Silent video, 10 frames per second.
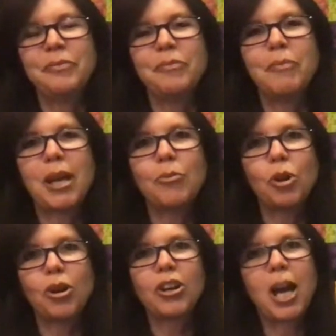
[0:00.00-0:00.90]
my
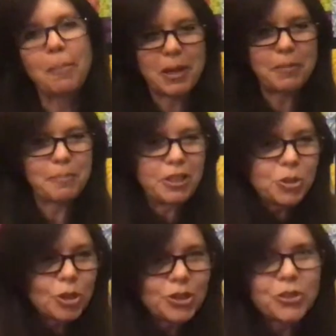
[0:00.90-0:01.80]
work up and my
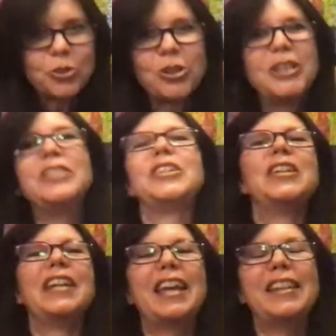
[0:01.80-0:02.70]
short stories
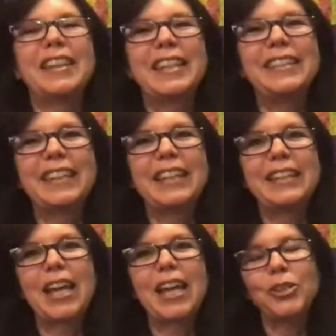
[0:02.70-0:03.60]
and and things like
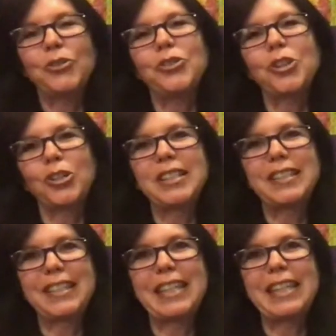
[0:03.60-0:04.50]
that, you start to
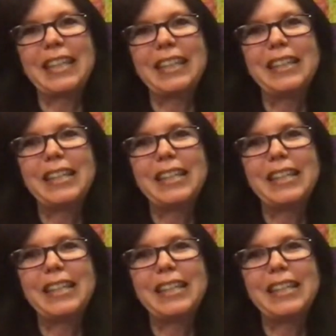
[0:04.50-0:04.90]
see